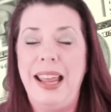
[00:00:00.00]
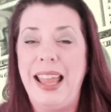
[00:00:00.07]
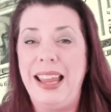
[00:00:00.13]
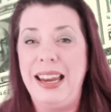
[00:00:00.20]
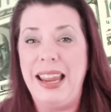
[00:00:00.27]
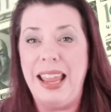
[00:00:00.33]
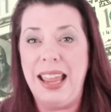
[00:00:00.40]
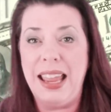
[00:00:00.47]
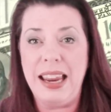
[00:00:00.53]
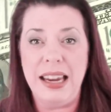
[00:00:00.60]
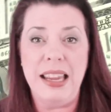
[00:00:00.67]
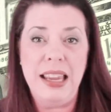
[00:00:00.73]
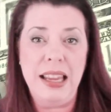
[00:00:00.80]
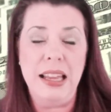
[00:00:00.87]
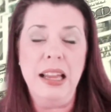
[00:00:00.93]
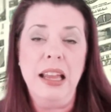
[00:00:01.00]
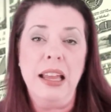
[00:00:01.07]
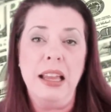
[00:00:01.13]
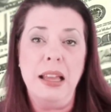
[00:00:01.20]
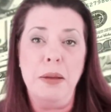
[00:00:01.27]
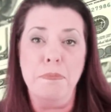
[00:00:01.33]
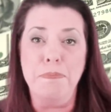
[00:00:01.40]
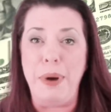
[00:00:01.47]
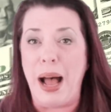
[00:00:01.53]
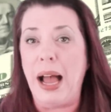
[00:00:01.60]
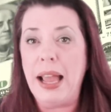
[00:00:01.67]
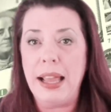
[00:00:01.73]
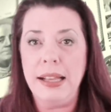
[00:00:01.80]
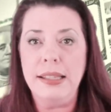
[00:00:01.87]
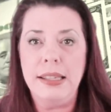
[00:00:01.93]
in any
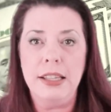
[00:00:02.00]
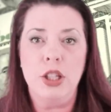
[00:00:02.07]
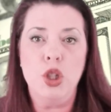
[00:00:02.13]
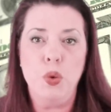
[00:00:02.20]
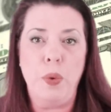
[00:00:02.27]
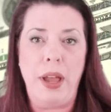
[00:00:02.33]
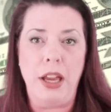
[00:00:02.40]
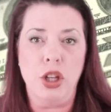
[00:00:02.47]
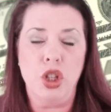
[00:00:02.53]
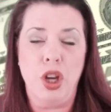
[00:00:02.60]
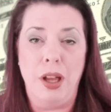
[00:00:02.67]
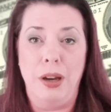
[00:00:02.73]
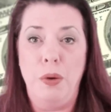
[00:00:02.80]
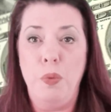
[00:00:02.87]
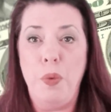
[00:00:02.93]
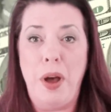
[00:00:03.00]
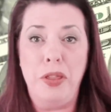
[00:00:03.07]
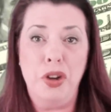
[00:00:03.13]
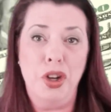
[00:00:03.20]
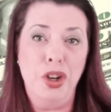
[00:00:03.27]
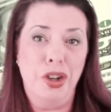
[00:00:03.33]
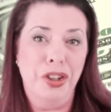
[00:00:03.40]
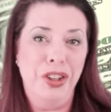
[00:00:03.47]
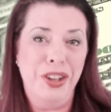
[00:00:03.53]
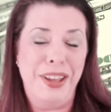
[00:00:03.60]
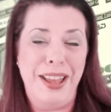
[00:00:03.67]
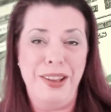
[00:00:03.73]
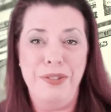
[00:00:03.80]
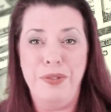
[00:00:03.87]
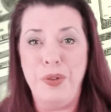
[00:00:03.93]
buying situation, whether you're
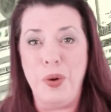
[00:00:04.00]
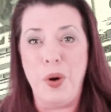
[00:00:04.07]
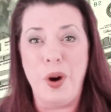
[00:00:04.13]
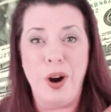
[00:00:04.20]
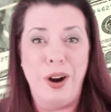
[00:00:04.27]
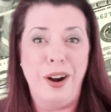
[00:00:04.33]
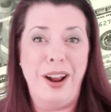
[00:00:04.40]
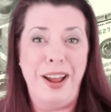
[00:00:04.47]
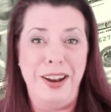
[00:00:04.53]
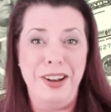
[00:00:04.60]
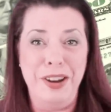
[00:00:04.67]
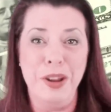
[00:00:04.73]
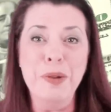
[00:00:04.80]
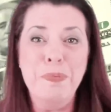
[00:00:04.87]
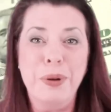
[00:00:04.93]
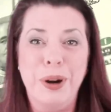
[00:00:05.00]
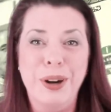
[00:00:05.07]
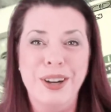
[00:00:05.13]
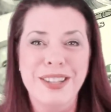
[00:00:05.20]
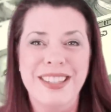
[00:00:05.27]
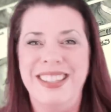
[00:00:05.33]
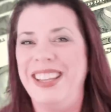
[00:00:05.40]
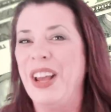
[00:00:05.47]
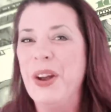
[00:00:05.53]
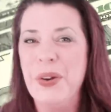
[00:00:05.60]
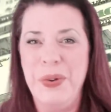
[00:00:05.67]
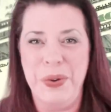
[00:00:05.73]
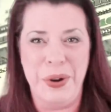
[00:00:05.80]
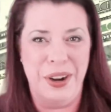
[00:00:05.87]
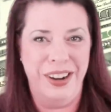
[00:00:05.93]
looking for a new purse
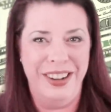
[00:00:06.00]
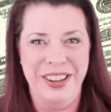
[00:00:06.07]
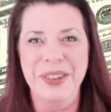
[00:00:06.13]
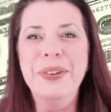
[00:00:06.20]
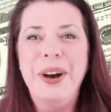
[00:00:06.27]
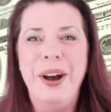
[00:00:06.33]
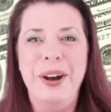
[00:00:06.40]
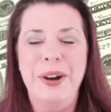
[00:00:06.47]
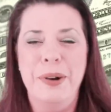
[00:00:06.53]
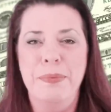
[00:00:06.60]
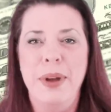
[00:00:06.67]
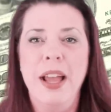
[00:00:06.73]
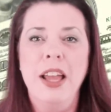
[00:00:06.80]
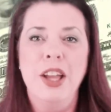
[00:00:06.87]
or a new home.